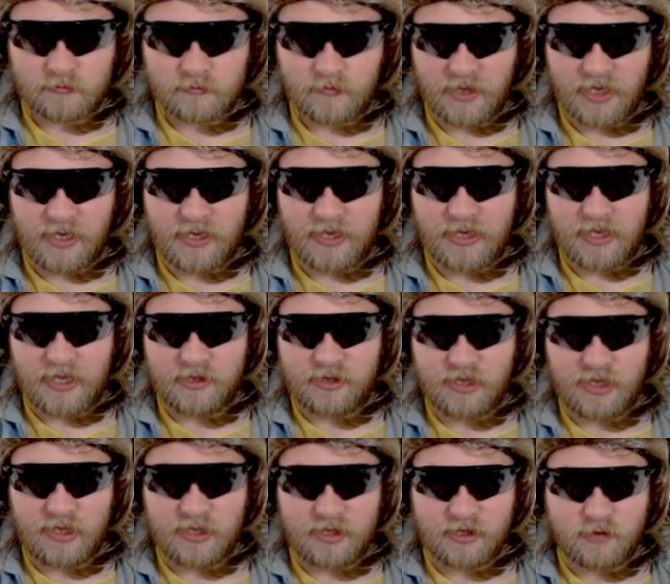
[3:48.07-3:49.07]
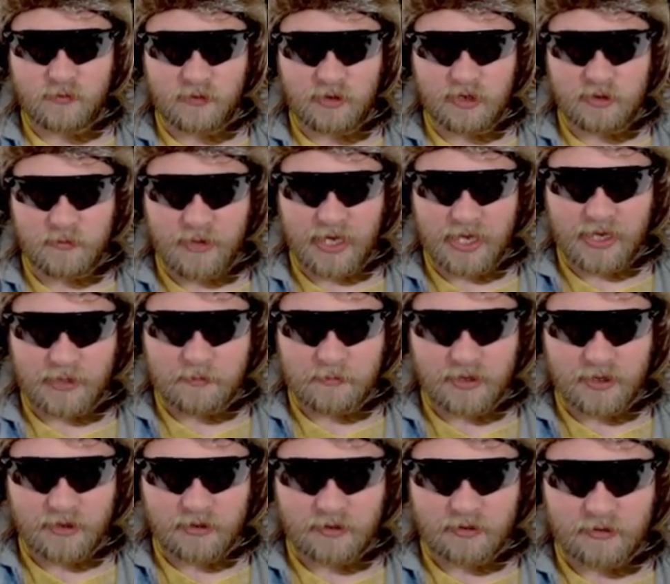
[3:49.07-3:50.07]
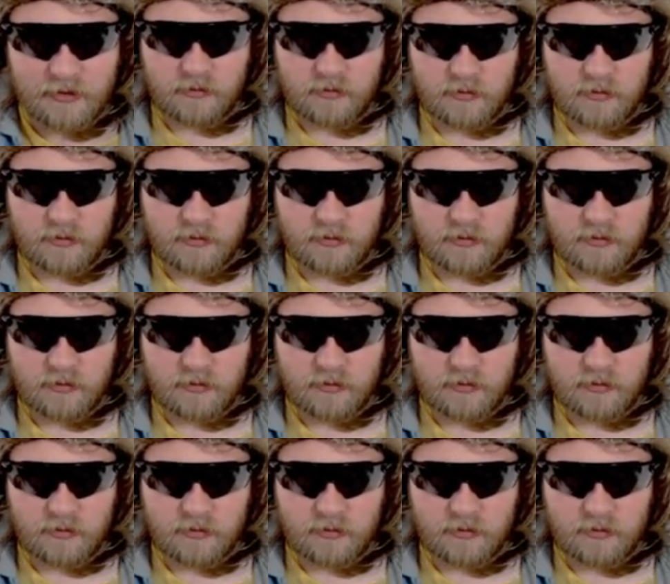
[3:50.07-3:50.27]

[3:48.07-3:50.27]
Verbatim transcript: That it's it, that's really bad, man.